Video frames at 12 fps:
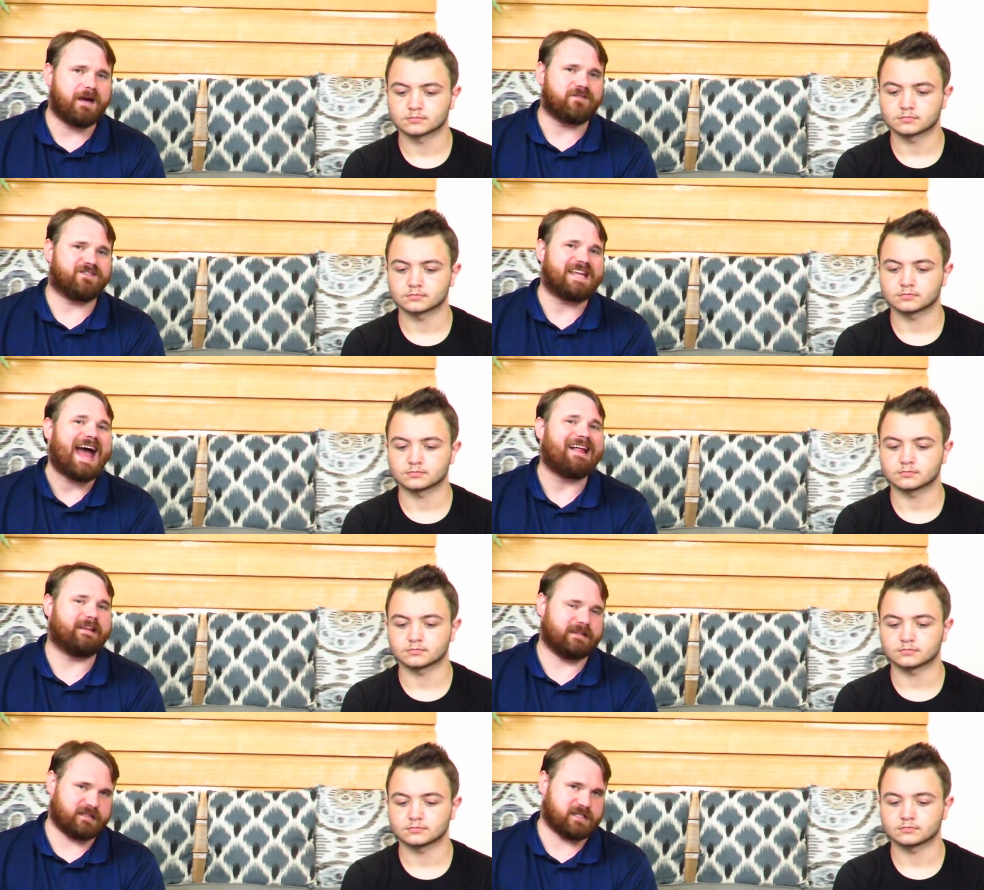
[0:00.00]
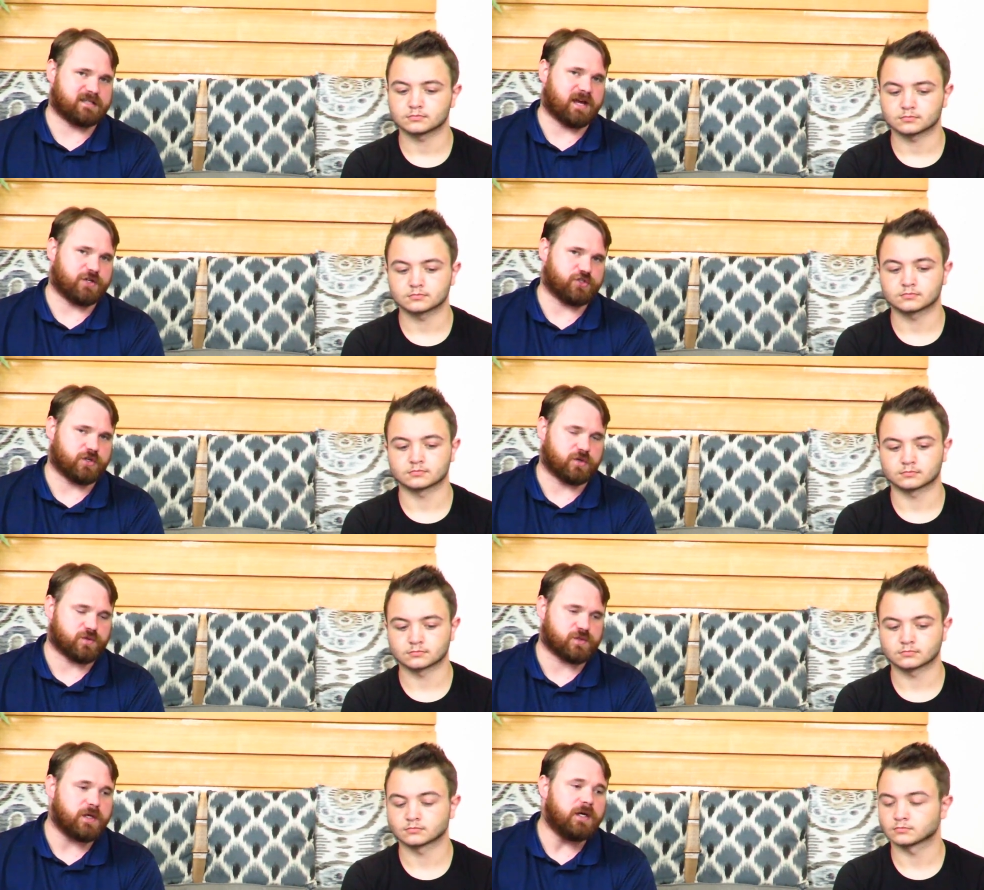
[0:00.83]
Speaker 1: amount of talent this guy
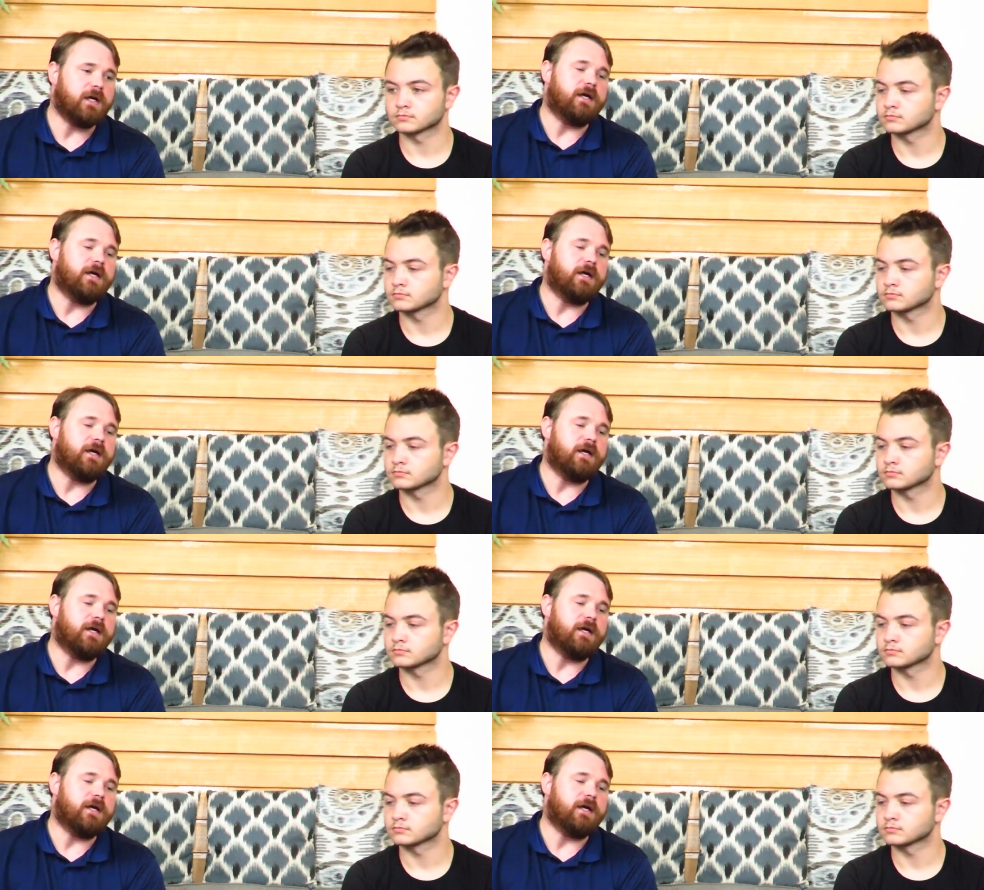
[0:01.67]
shows.